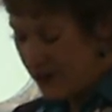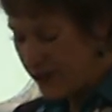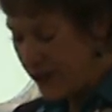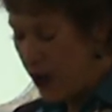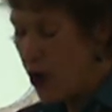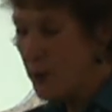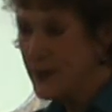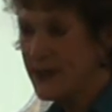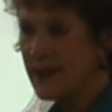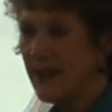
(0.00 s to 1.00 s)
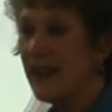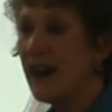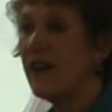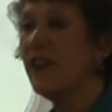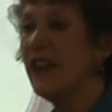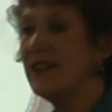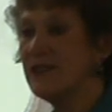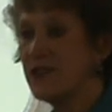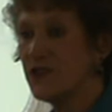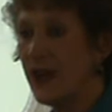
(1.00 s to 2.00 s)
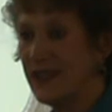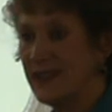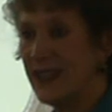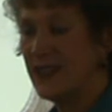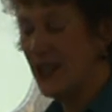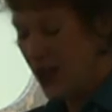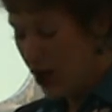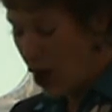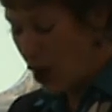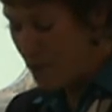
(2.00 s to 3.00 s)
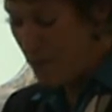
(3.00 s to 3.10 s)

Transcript: For the hopes of the instructed are